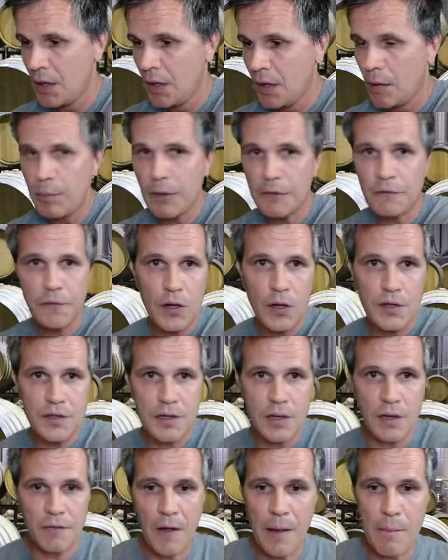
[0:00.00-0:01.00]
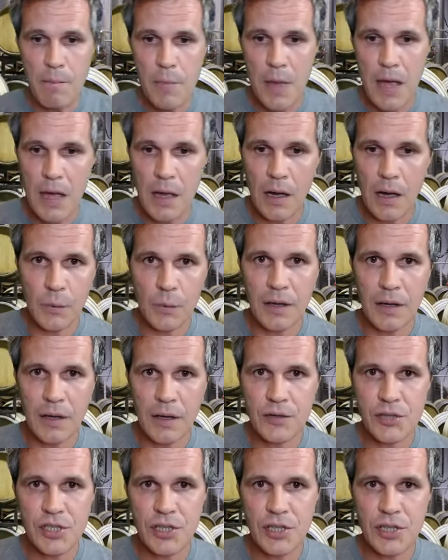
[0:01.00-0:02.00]
But first, if I may, I want to give a
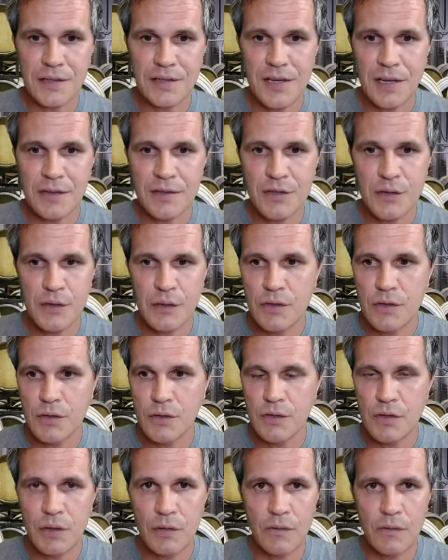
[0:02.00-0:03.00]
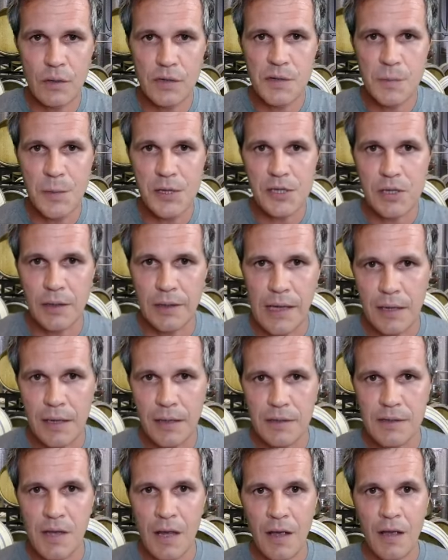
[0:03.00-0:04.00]
shout out to to two very special
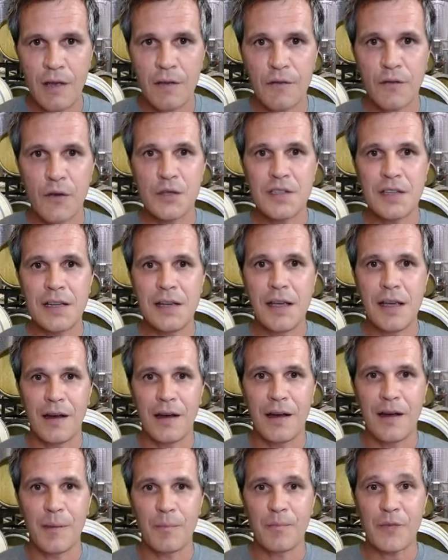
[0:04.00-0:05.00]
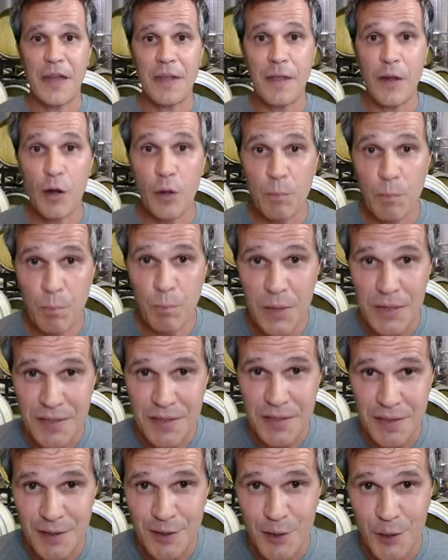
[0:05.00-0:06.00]
ladies. Firstly, um, and they're
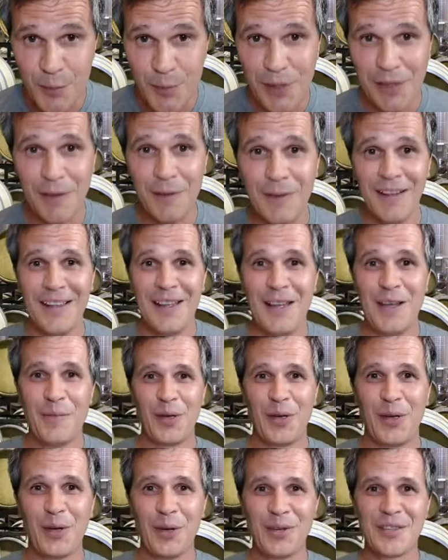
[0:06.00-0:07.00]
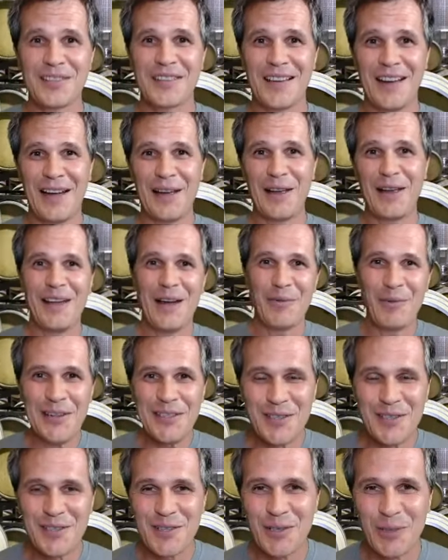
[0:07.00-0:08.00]
misses to me because I I went to
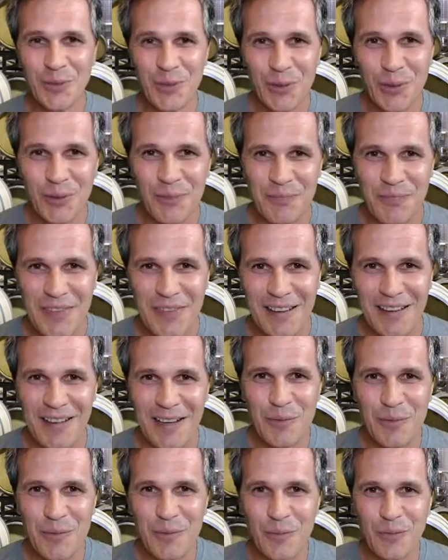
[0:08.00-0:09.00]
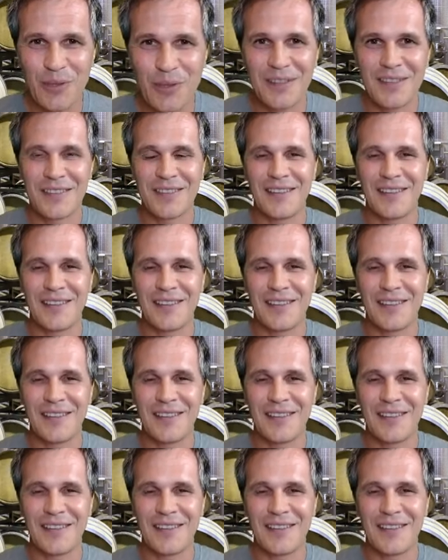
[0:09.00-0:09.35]
school uh, with.